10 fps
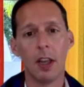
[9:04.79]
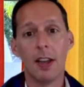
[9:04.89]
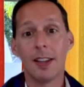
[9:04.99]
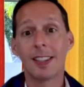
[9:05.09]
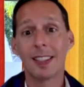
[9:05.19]

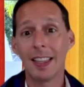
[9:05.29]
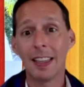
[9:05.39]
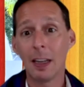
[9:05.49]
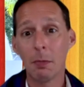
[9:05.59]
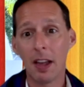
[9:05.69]

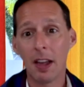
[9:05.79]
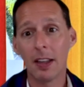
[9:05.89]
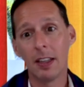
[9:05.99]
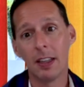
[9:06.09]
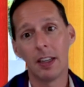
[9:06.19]
Slinging
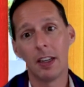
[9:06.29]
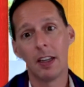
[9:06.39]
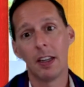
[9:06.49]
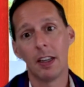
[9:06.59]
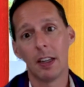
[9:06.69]
mud
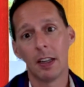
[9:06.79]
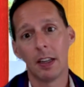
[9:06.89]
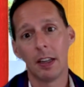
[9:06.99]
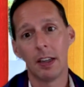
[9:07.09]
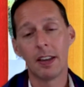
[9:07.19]

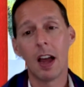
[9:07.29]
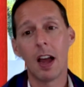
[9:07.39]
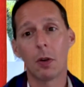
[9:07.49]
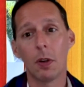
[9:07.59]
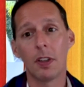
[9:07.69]
is
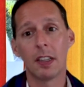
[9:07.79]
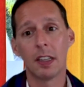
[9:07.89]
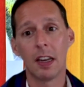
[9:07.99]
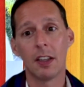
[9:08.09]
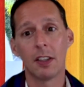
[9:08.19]
not going to
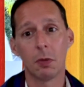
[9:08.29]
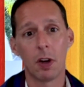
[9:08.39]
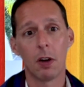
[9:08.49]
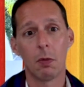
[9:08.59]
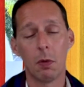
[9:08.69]
get us
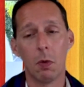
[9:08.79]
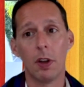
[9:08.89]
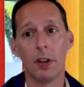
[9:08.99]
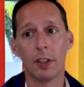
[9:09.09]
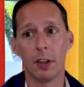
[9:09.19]
where we
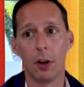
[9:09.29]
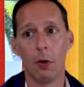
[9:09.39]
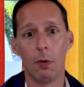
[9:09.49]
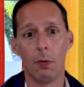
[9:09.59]
want to go.